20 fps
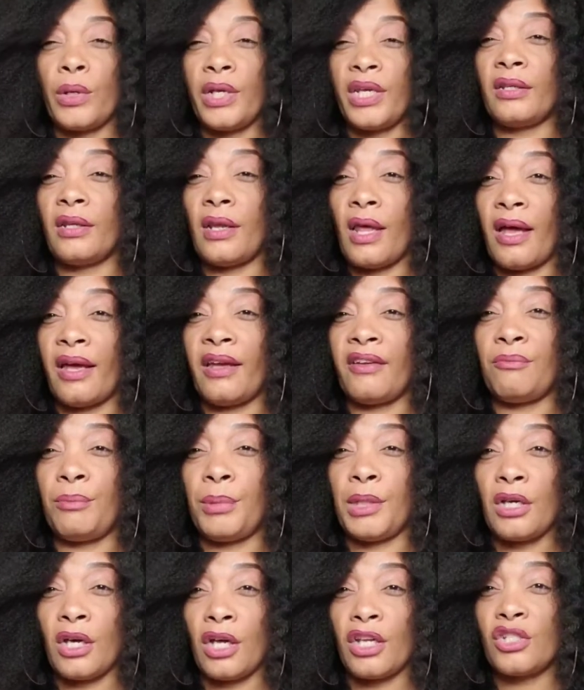Are we
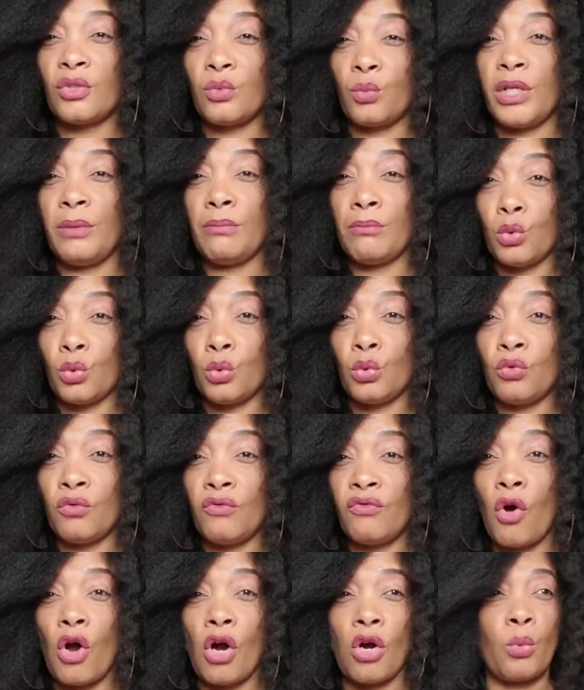alive because we
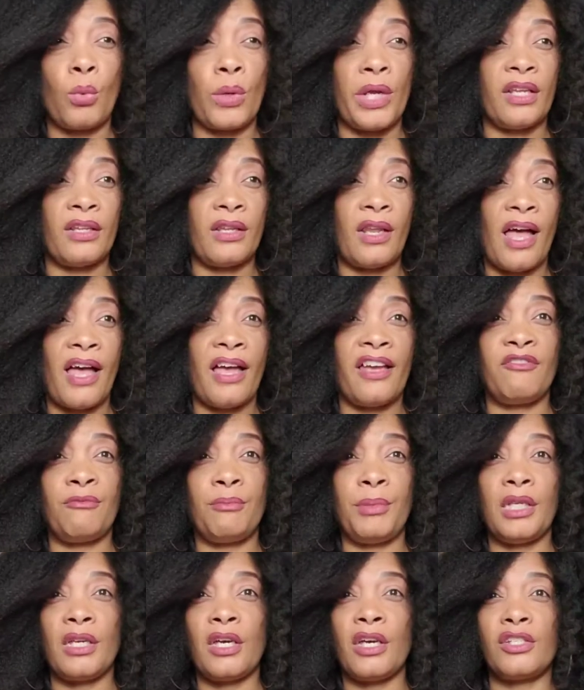move? Are we
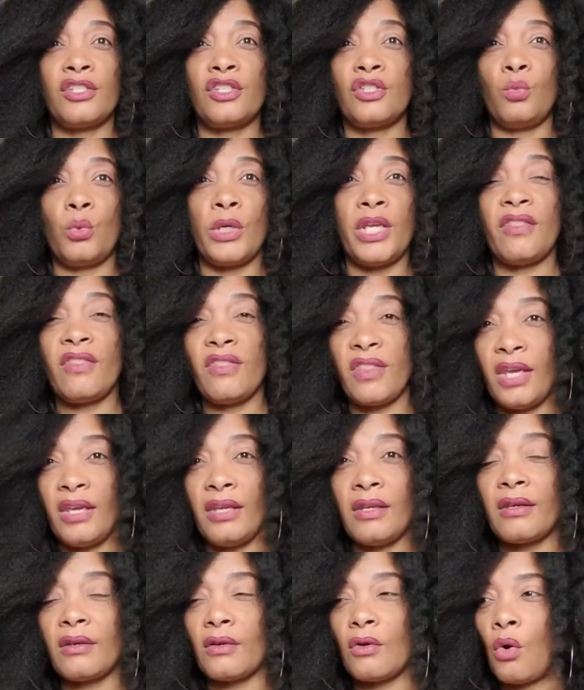alive because we
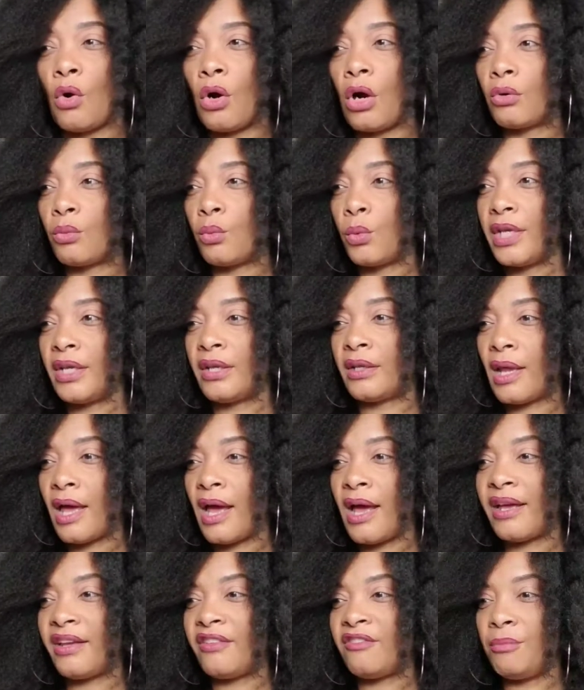think? Are
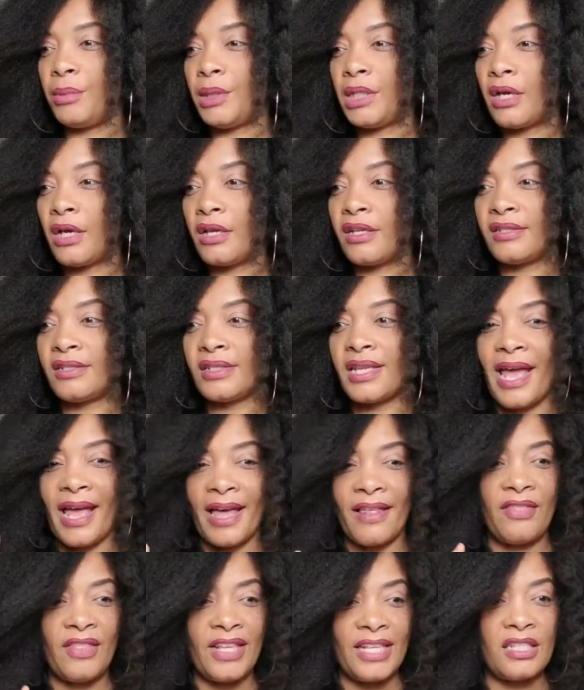we alive
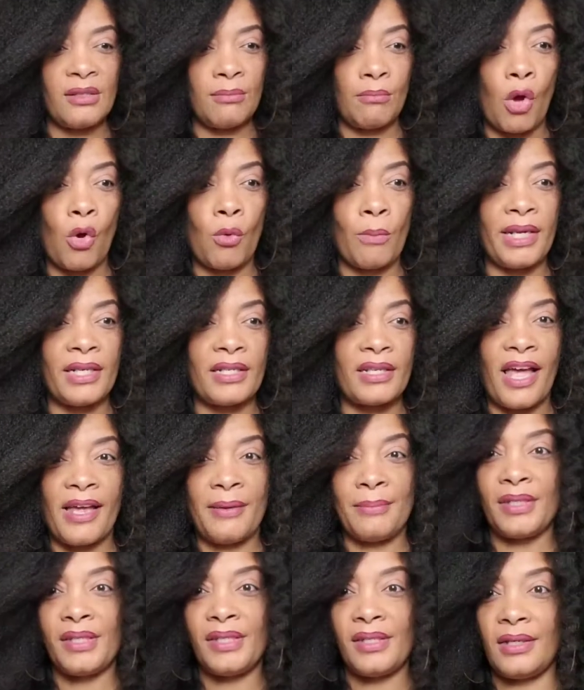because at this
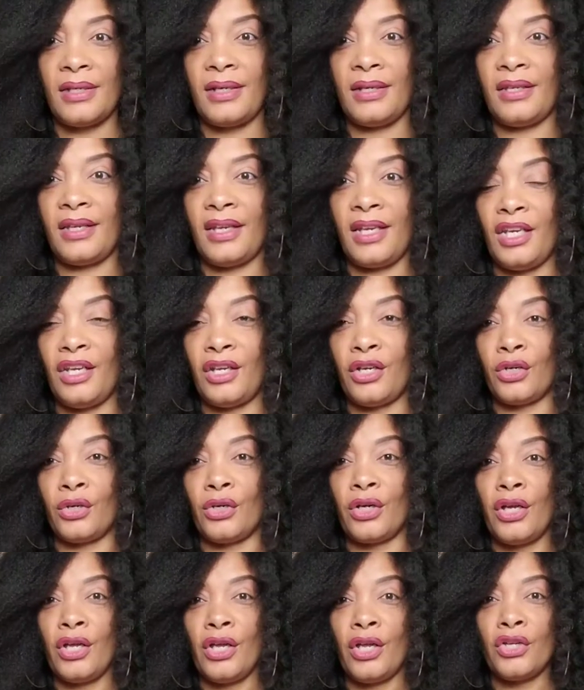moment I'm sitting
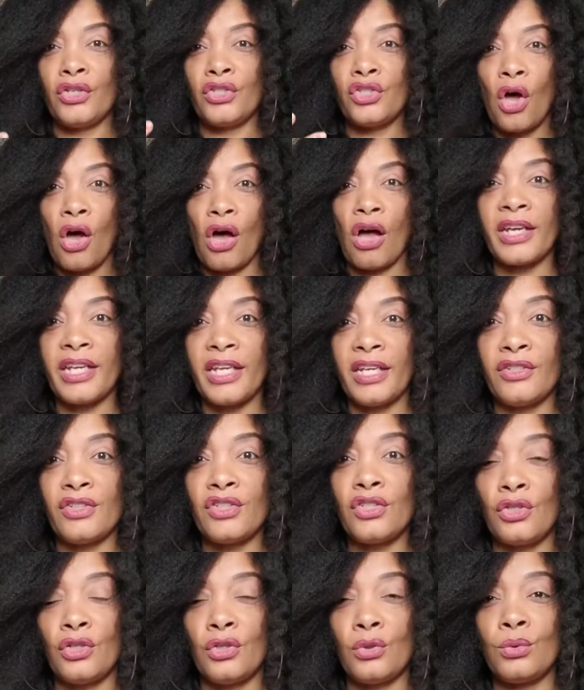here
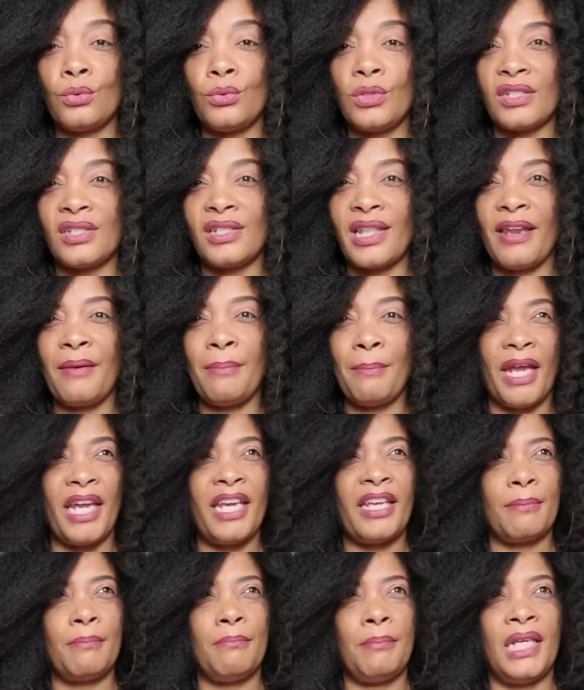talking to you? Does
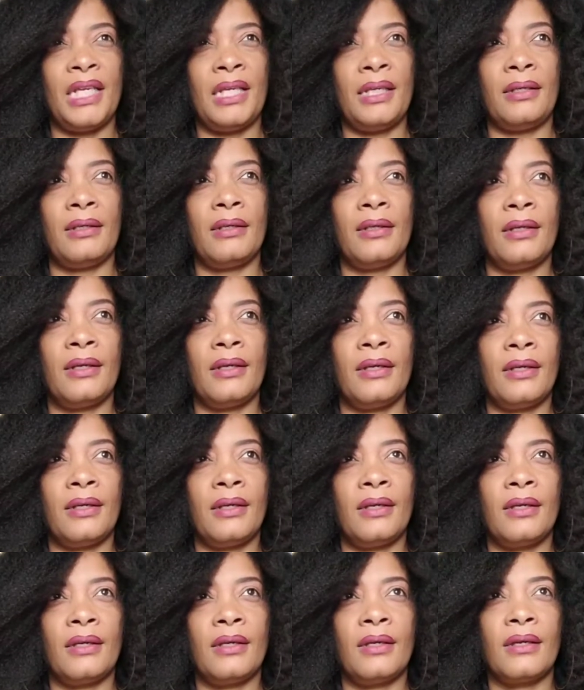that make me
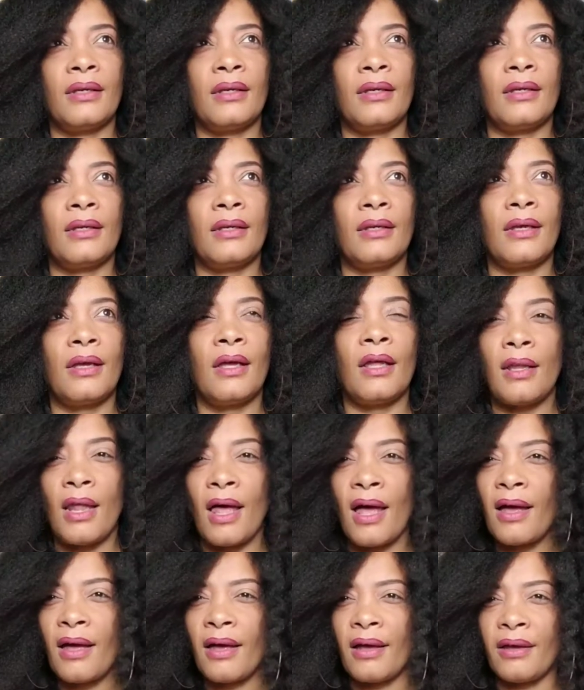
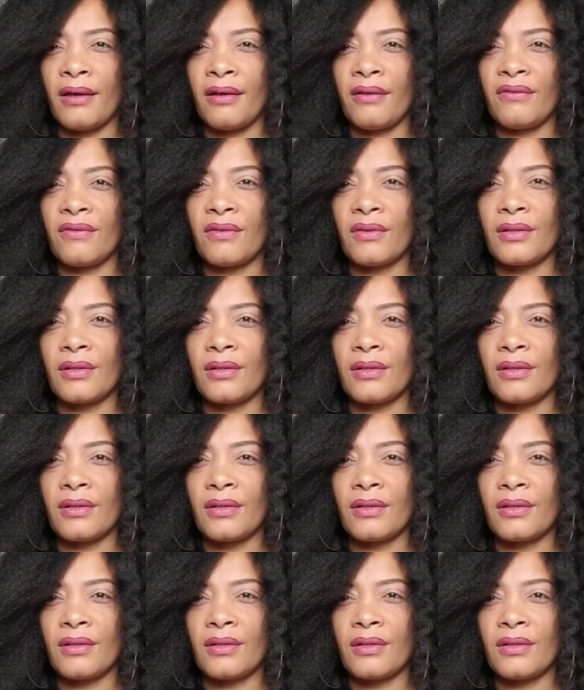alive?